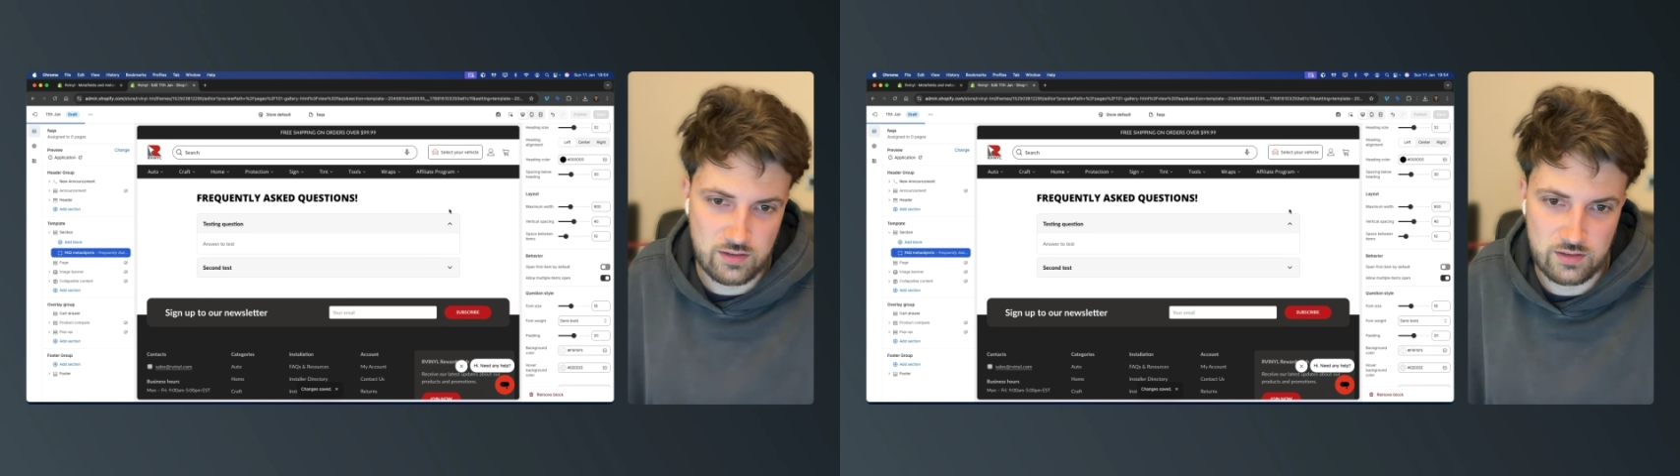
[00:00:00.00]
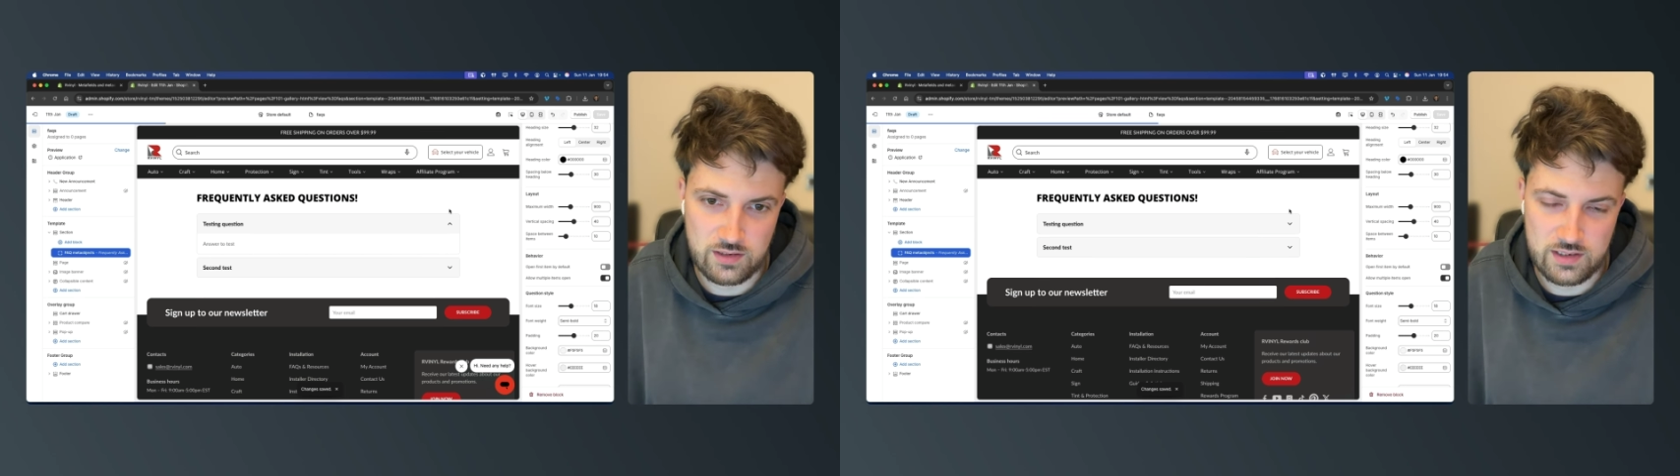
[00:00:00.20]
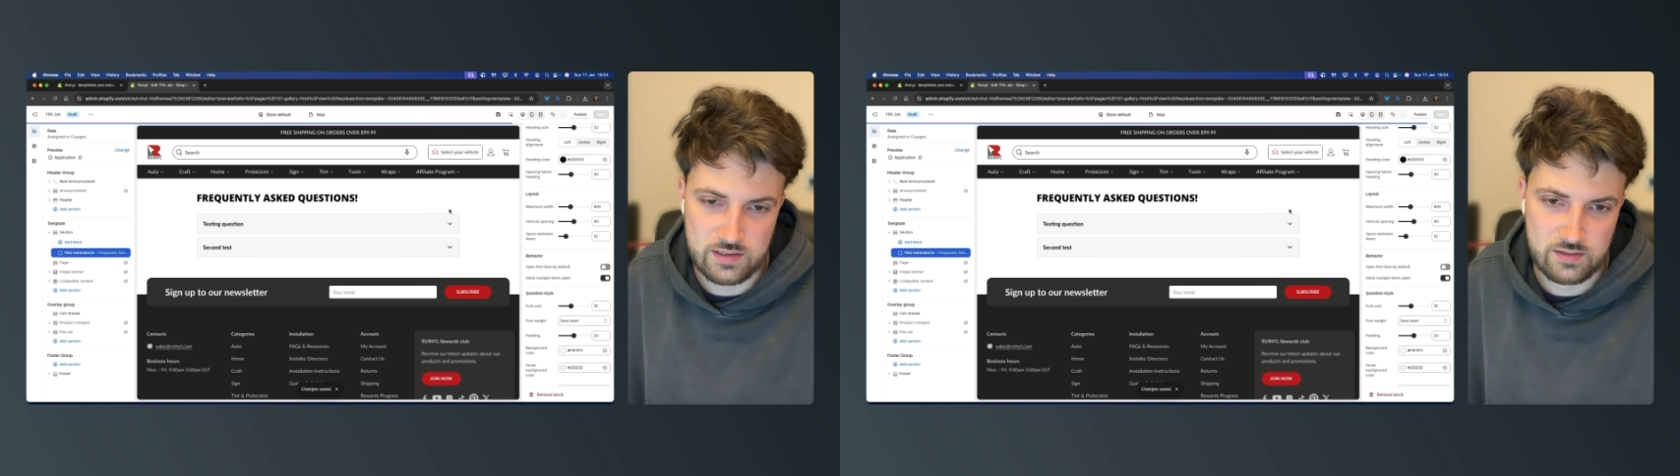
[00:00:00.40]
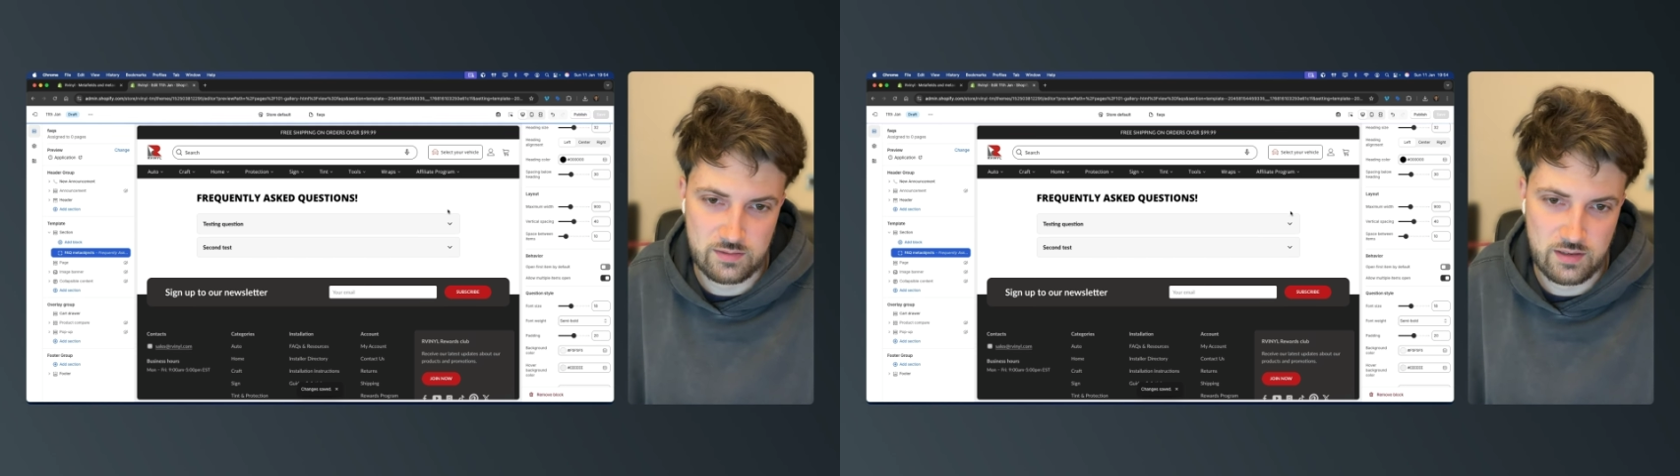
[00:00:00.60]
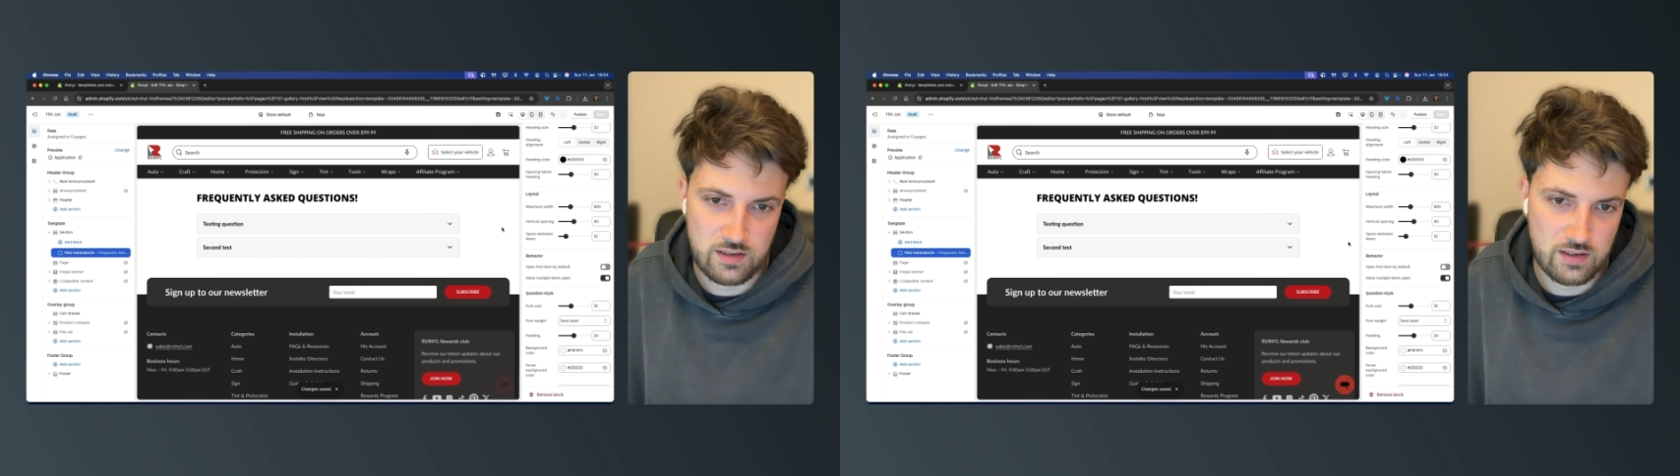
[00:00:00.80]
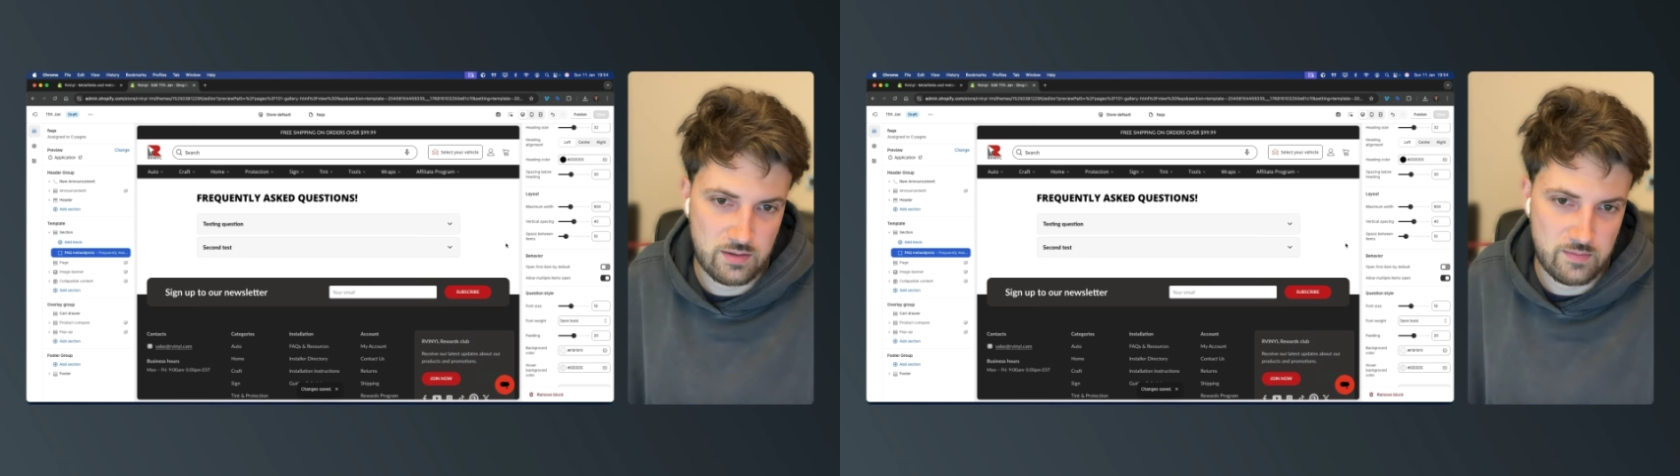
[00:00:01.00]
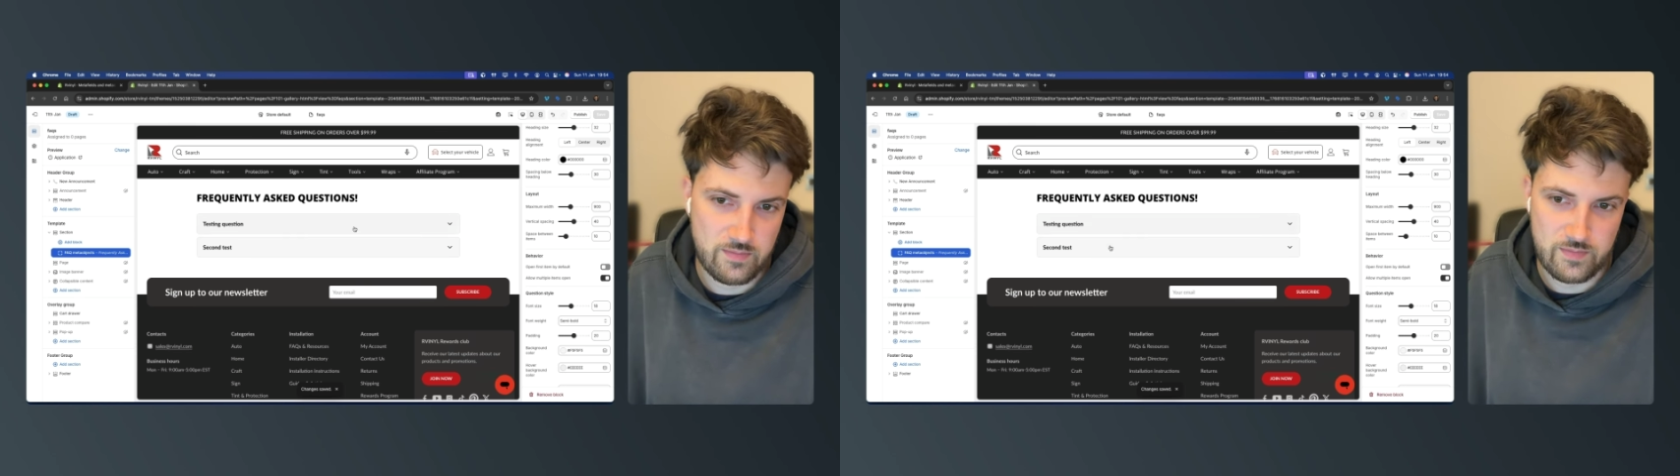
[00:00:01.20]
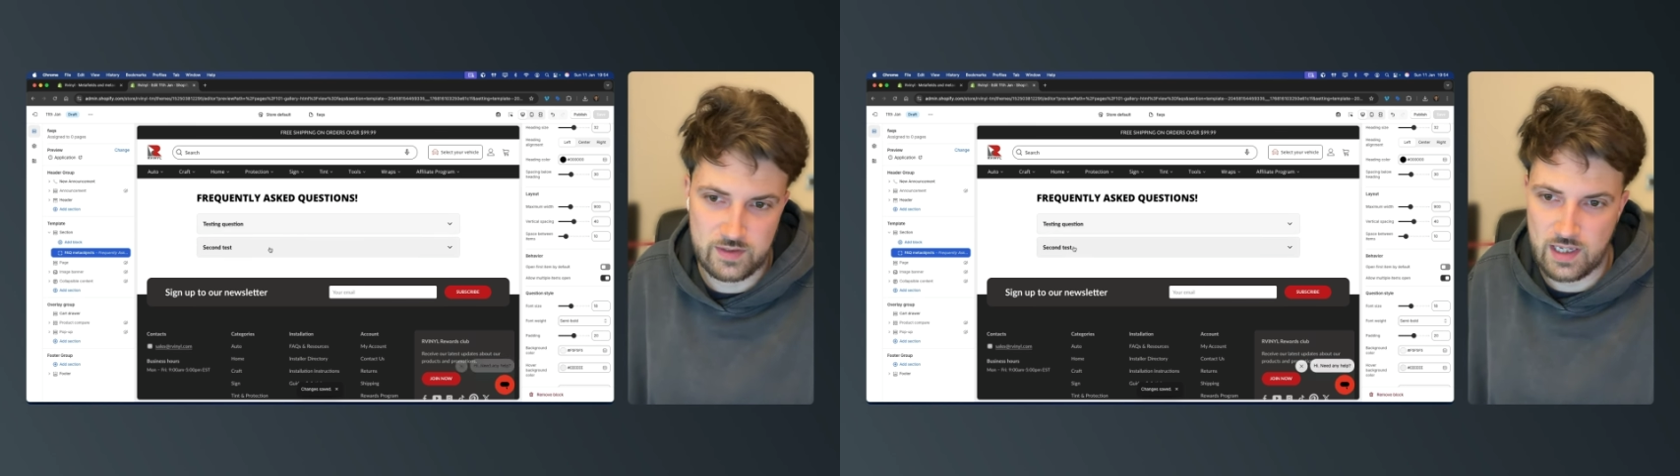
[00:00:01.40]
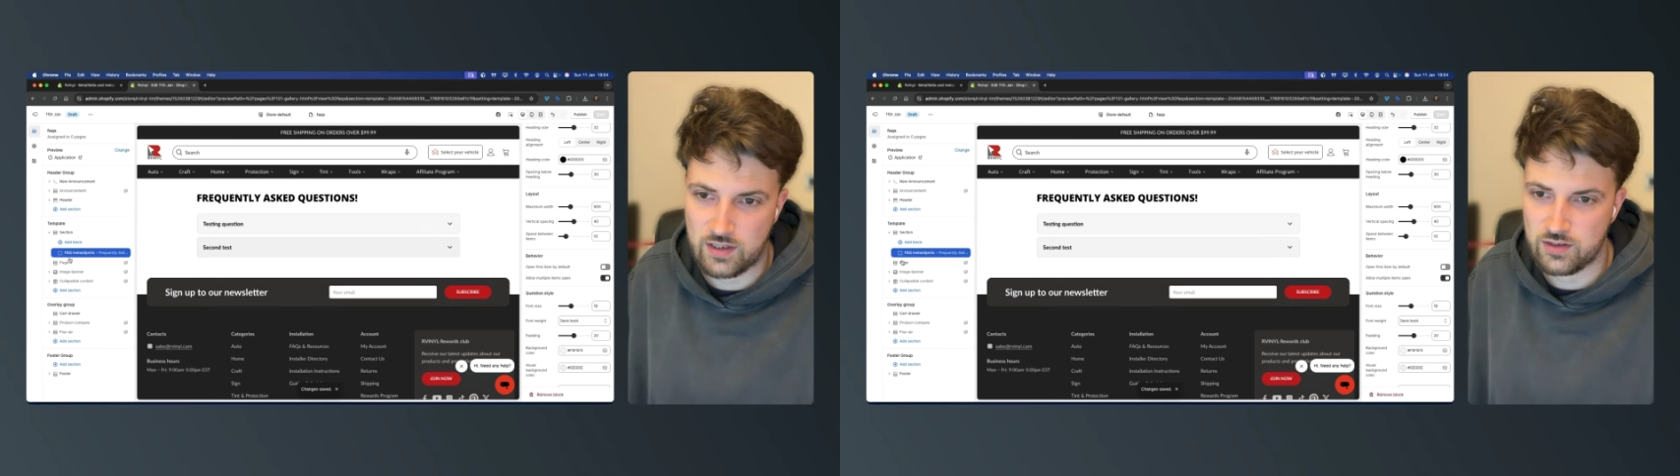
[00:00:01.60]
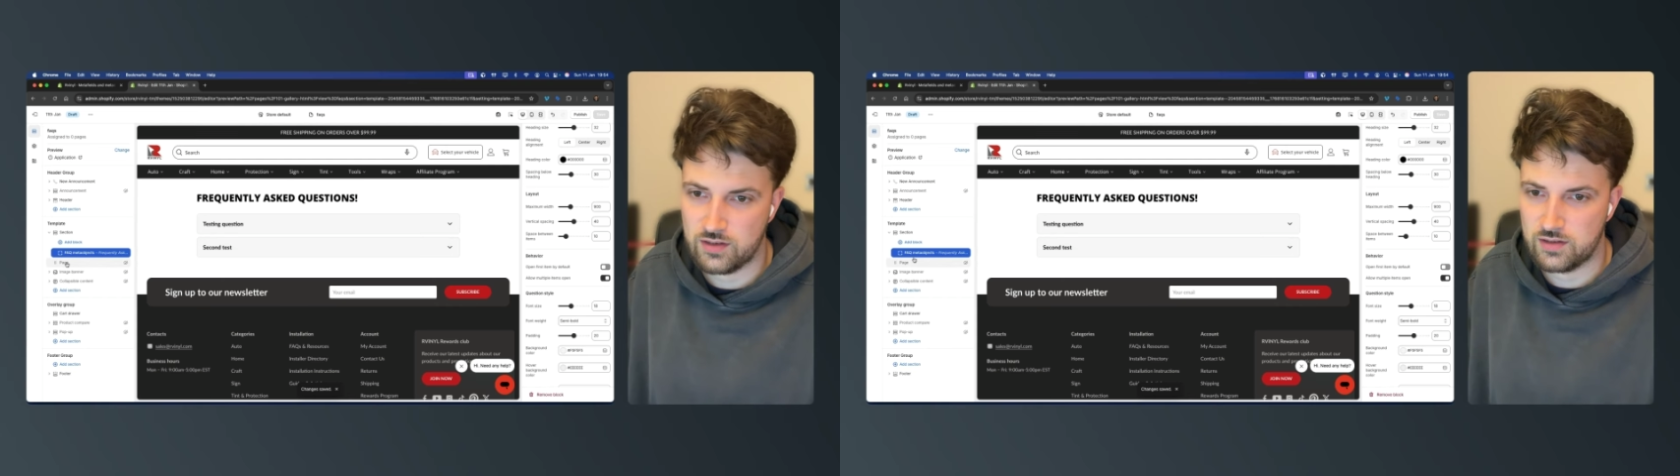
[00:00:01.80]
on this
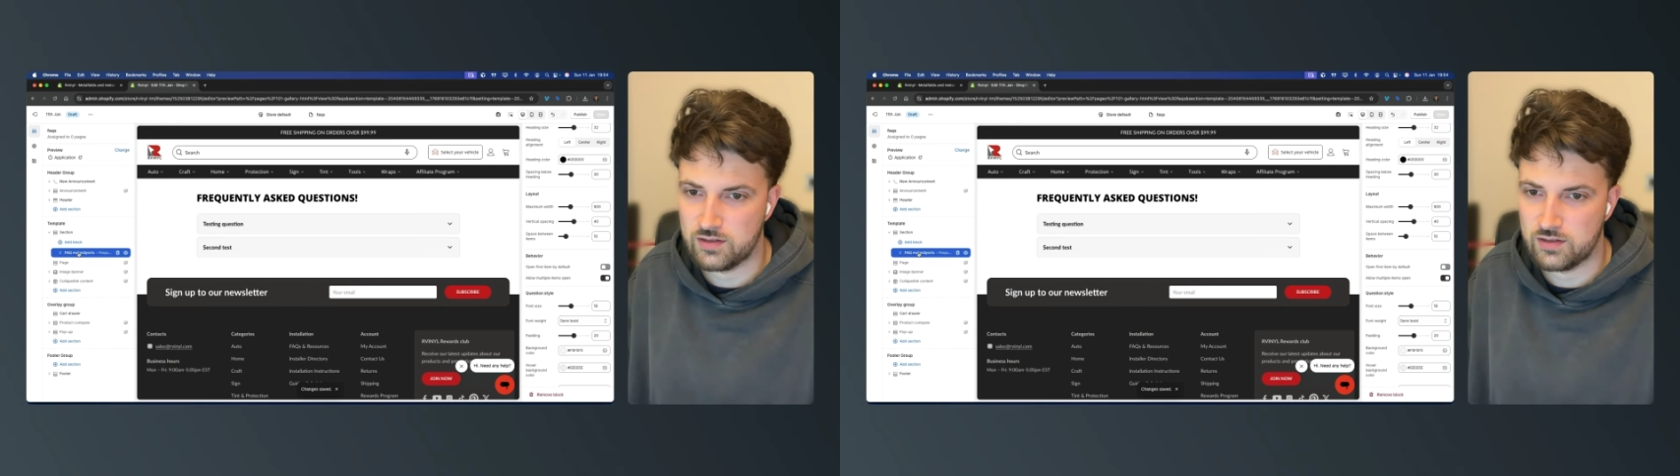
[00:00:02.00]
section.